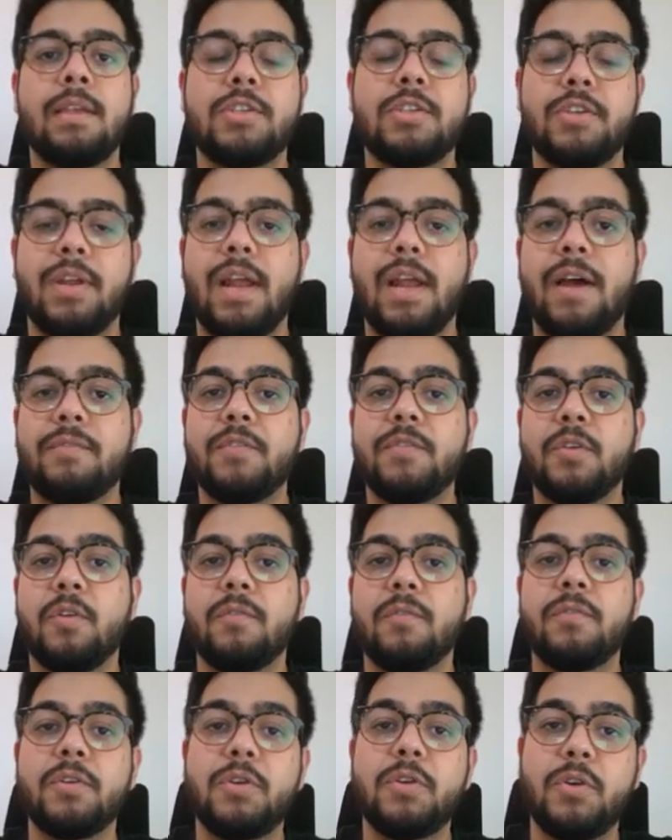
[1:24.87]
So you'll have to go
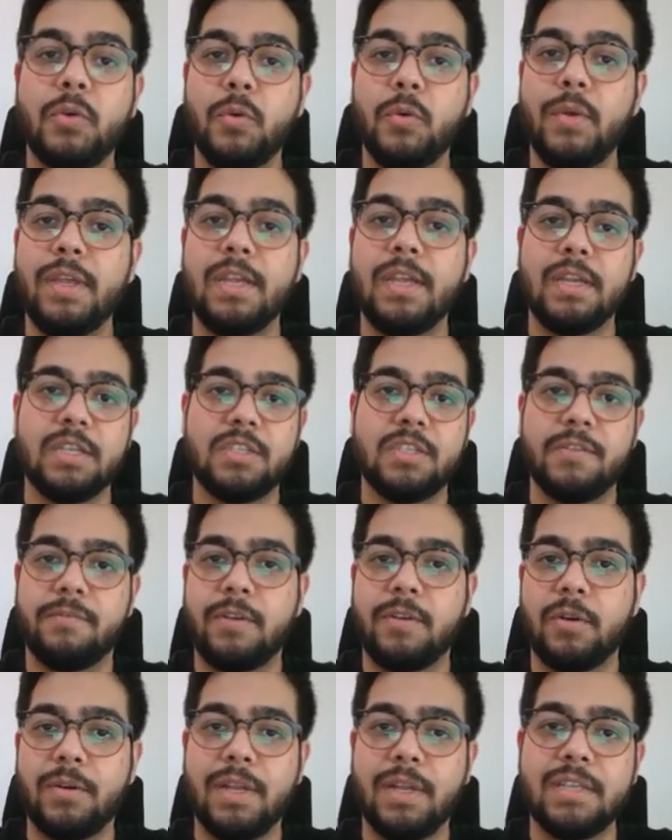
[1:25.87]
for two years of
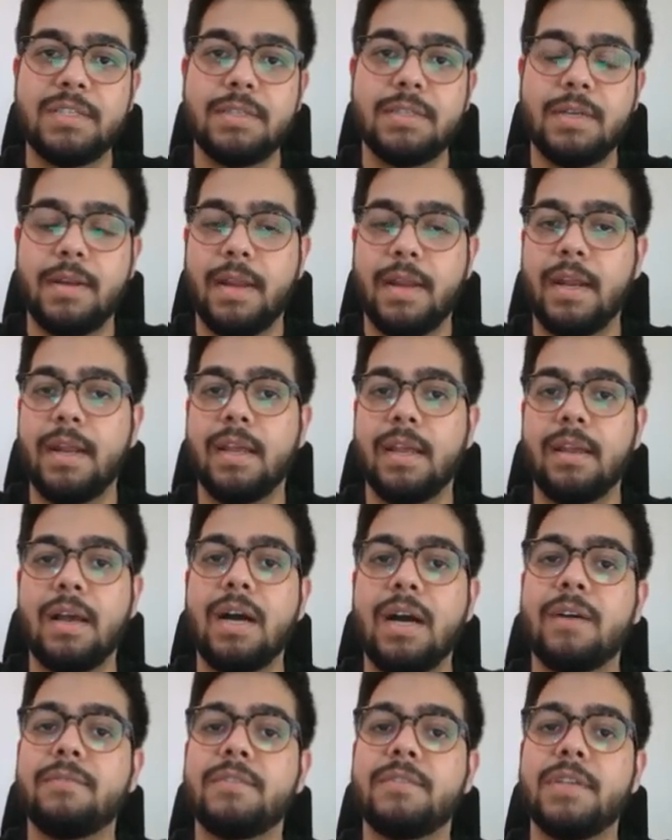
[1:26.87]
foundation training
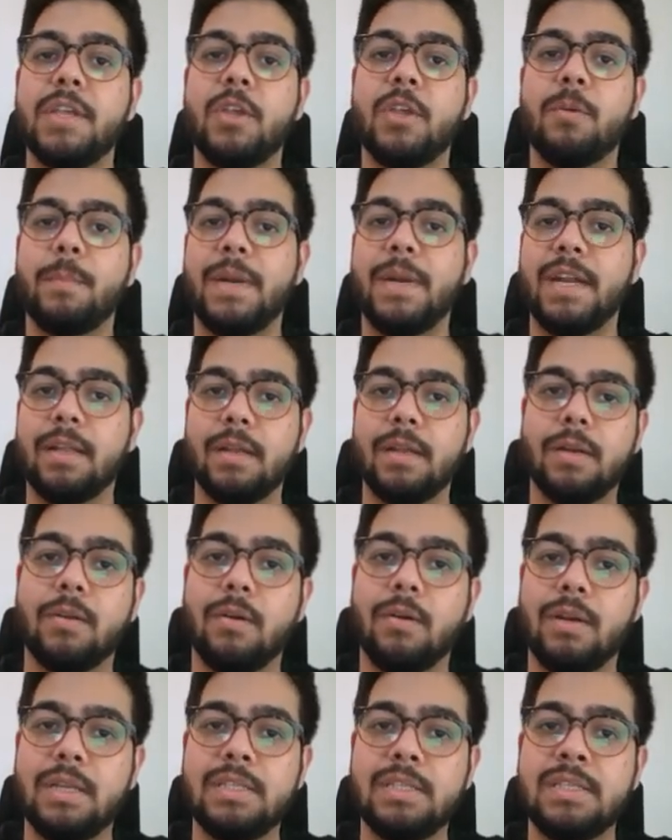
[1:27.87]
after your medical
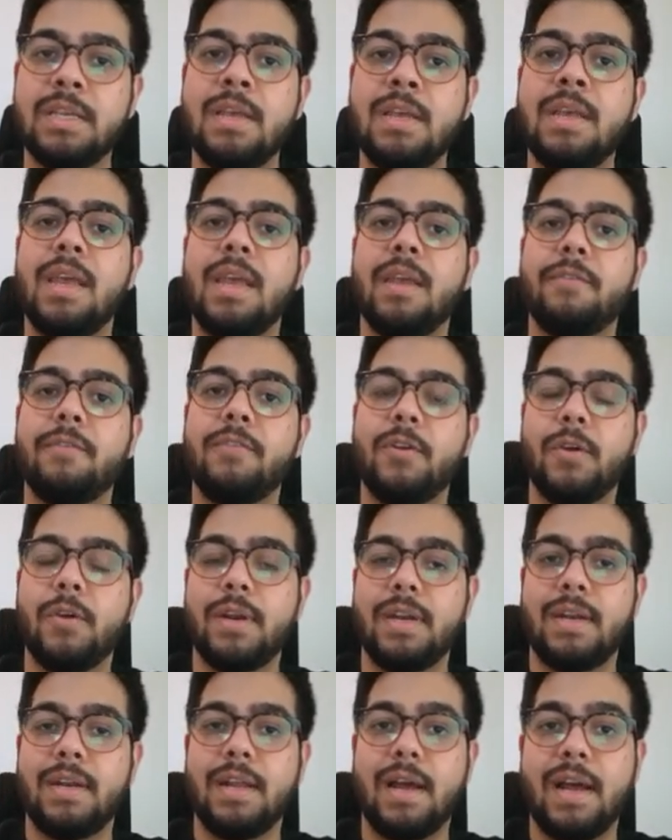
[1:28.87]
college. If you're
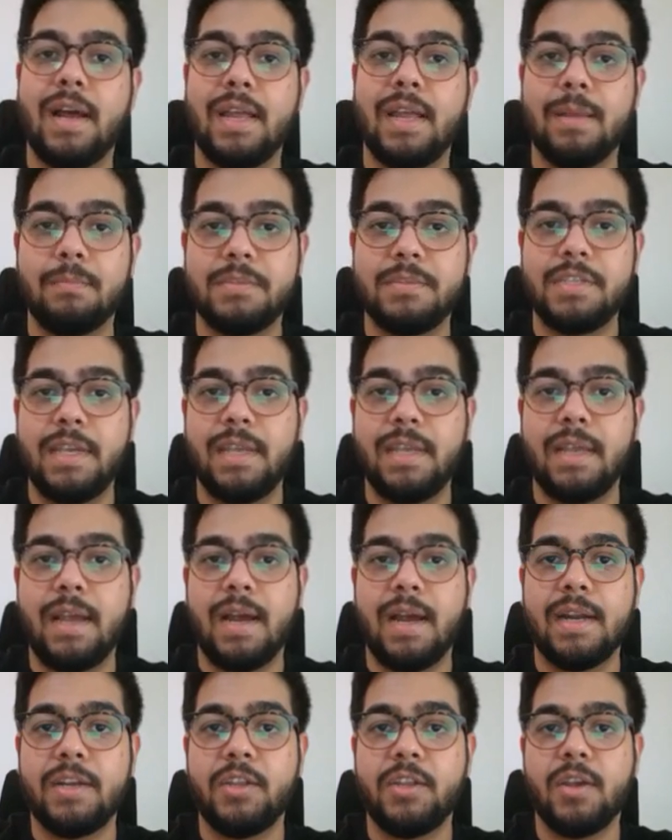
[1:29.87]
an IMG
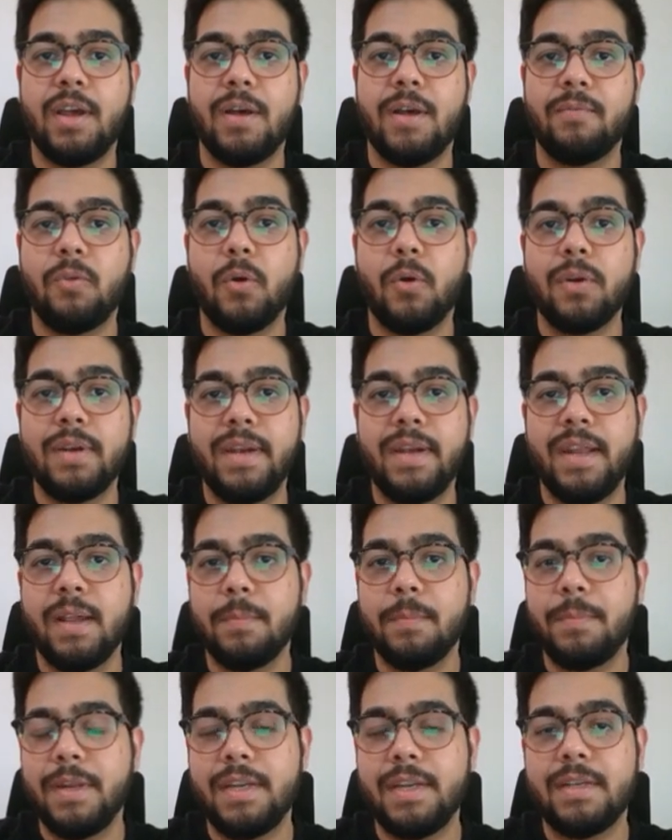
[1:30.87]
and you have already
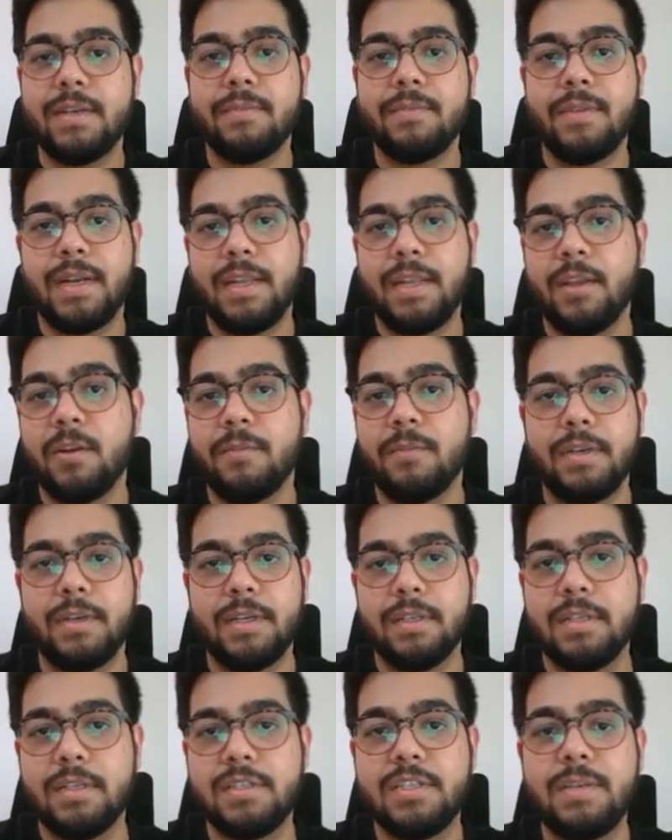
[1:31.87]
completed one year of
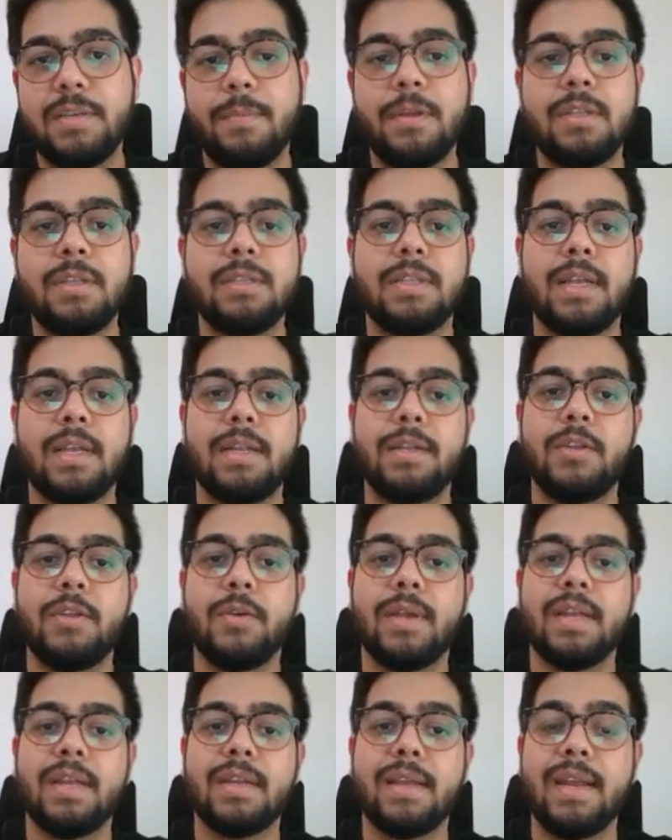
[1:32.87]
internship, then you
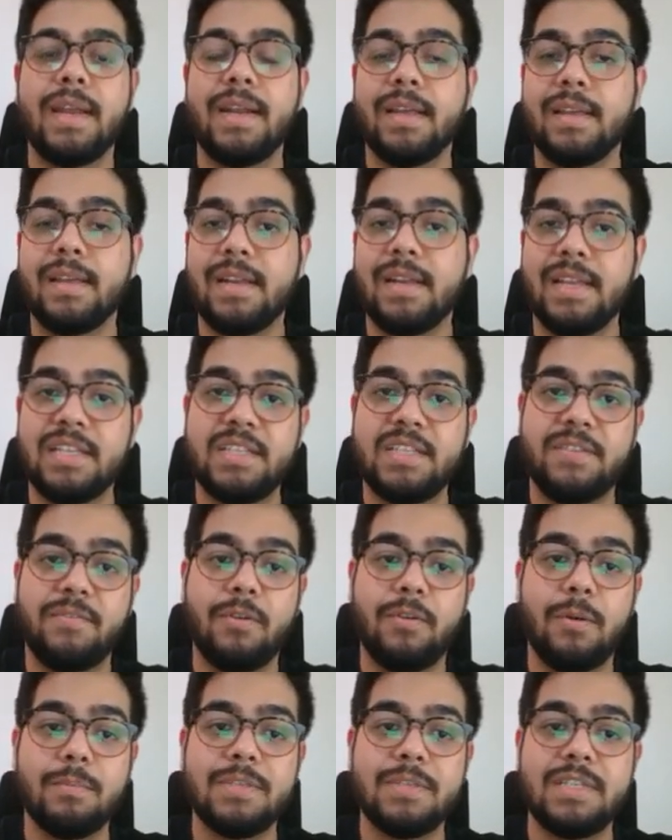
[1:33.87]
can get a CREST
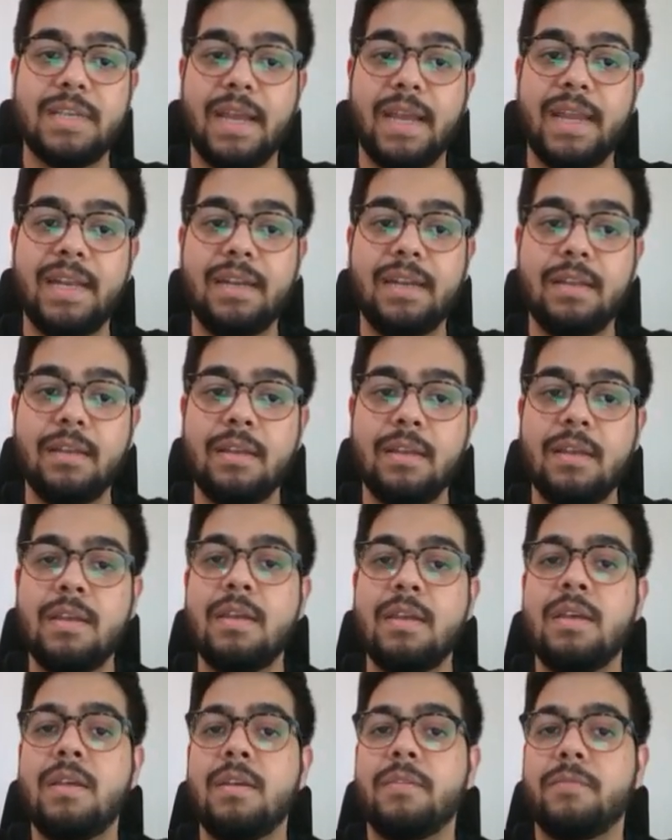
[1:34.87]
form signed
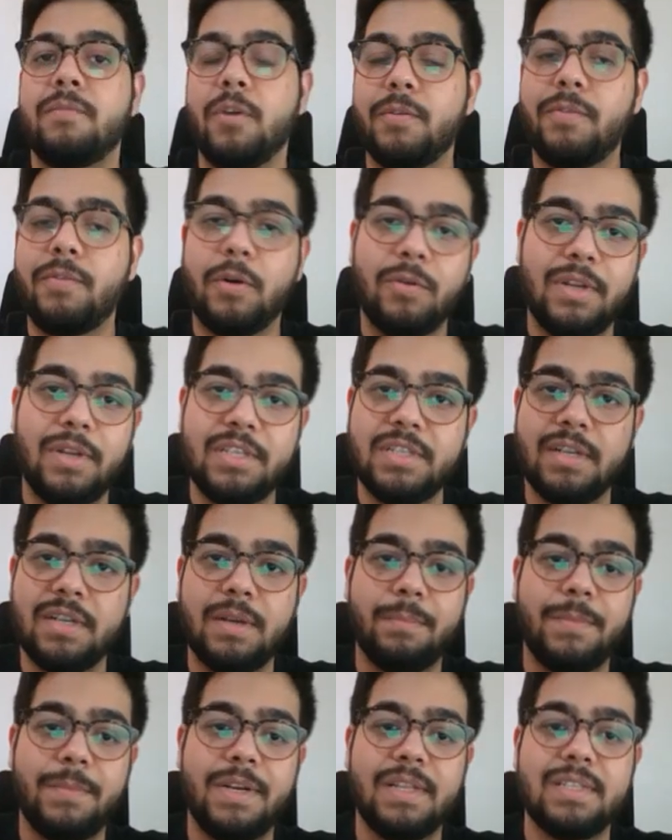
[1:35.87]
for foundation
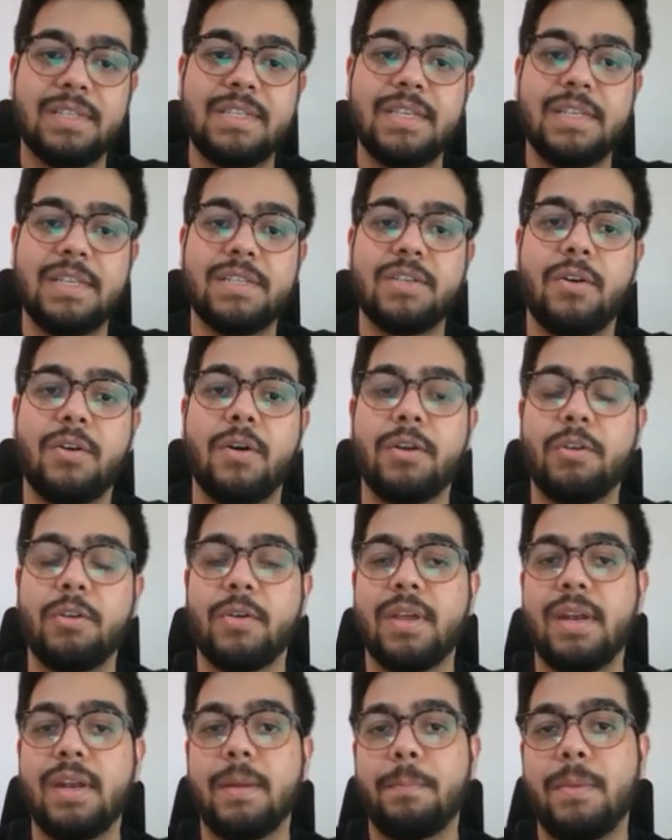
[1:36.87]
competencies or you
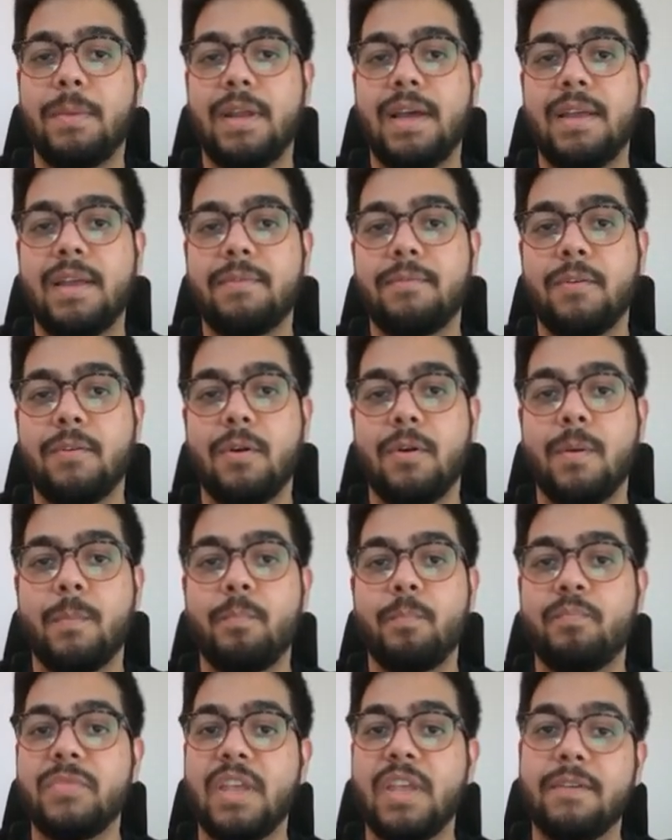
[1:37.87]
can apply for
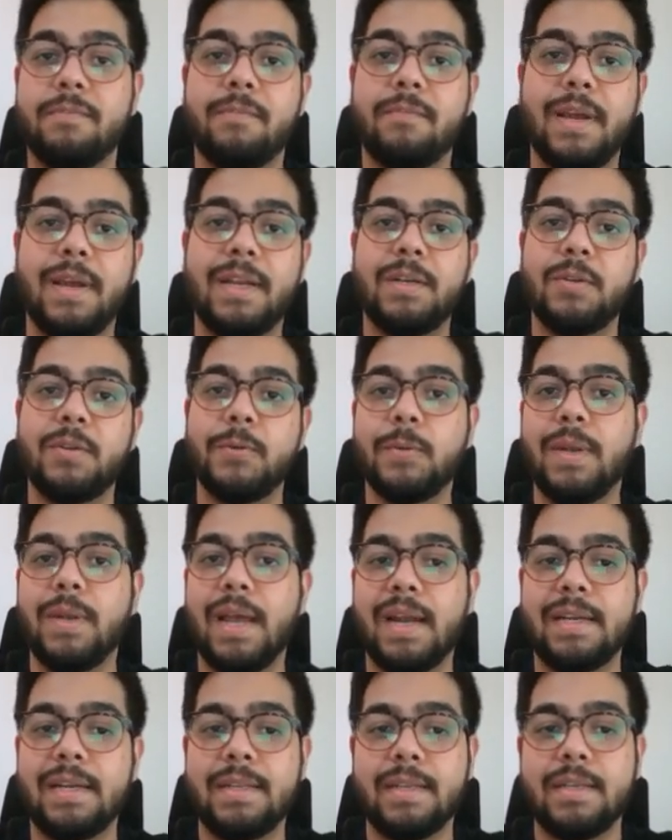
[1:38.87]
FY2
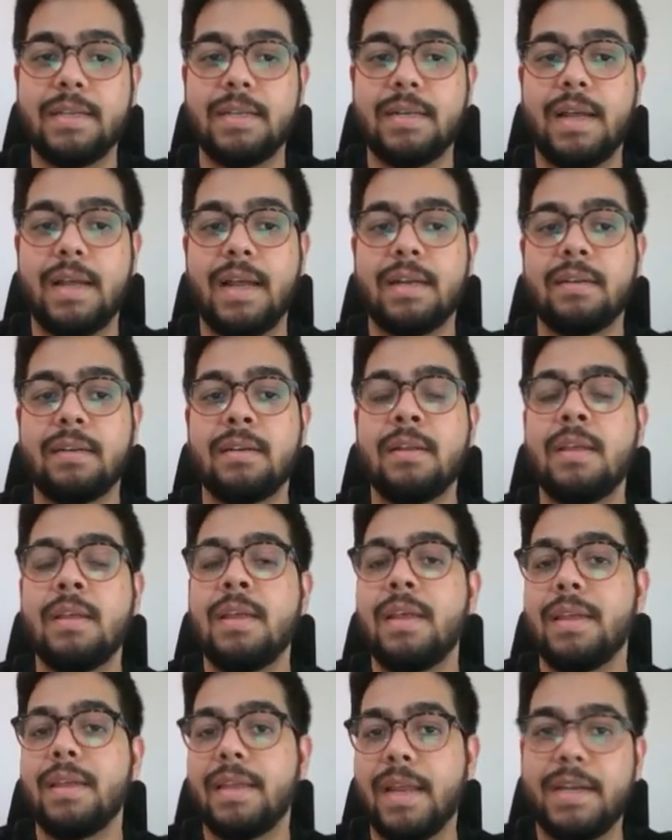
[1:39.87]
lat year and
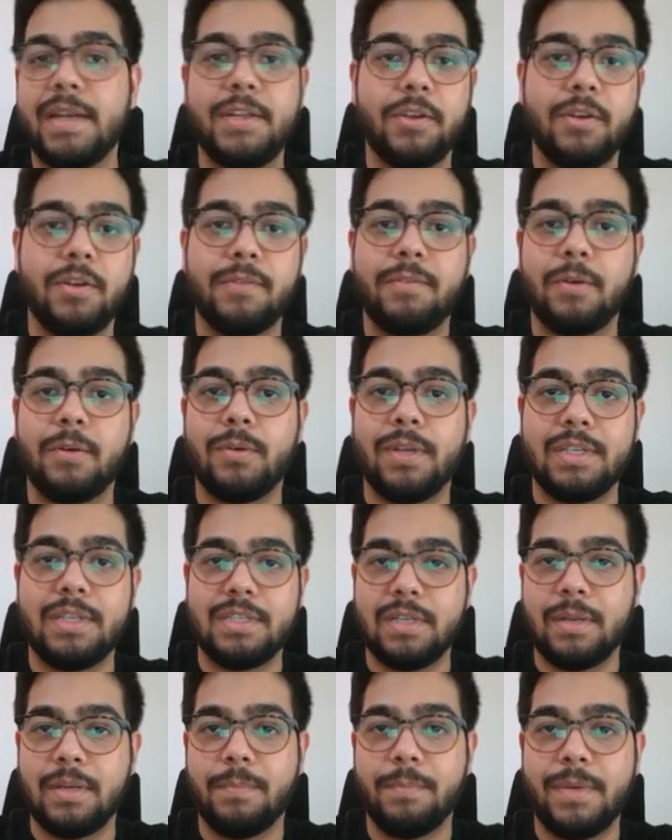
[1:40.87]
get your
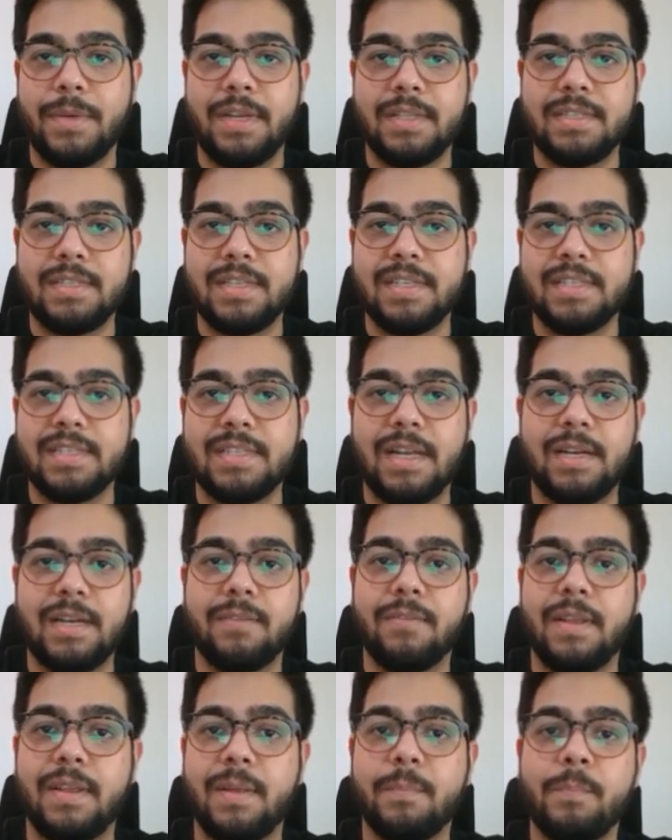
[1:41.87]
foundation competencies
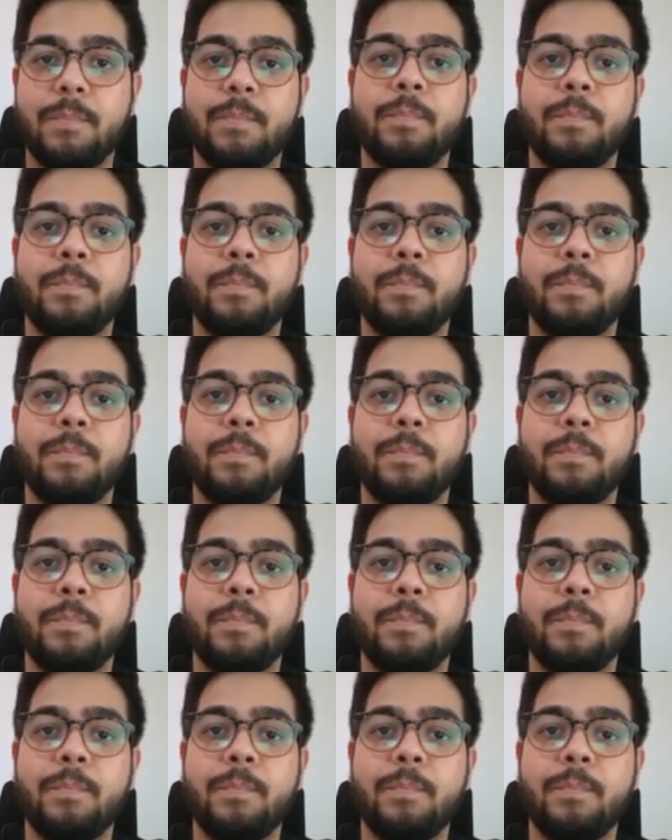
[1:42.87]
that way.